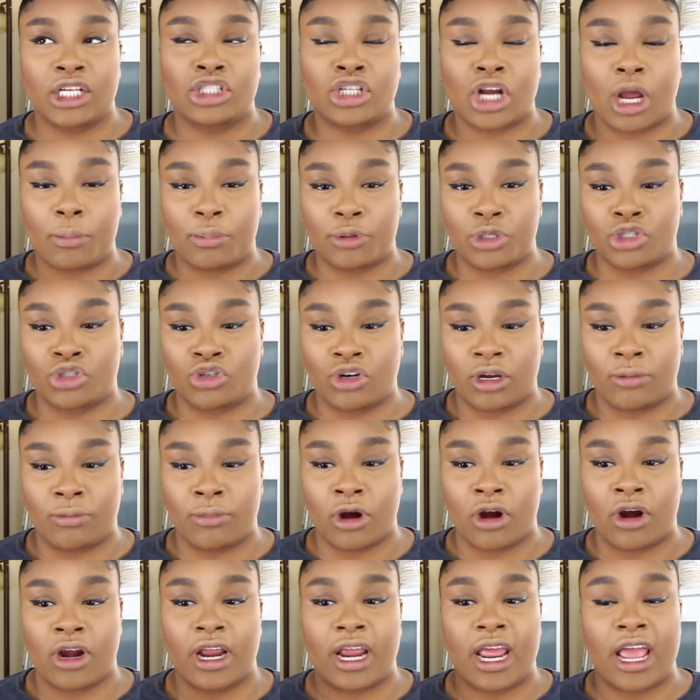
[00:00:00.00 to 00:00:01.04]
Shoppers Drug
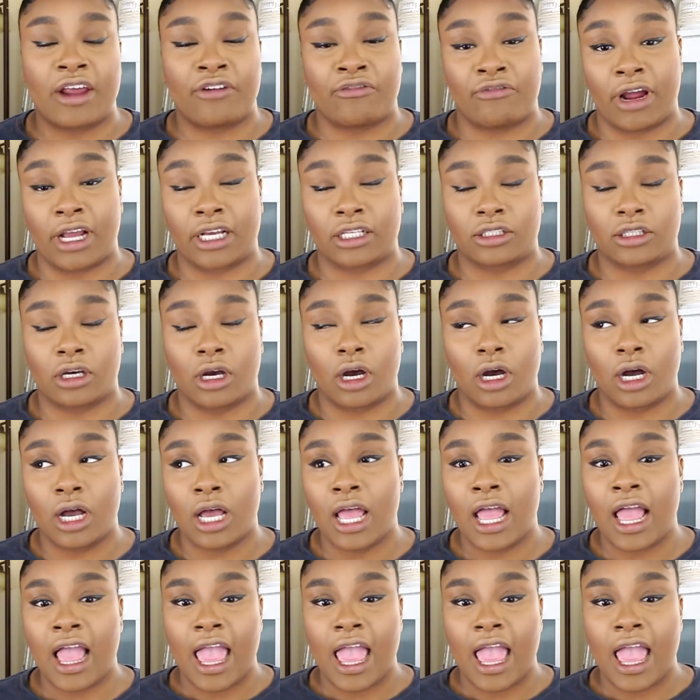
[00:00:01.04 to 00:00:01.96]
Mart and Rexall.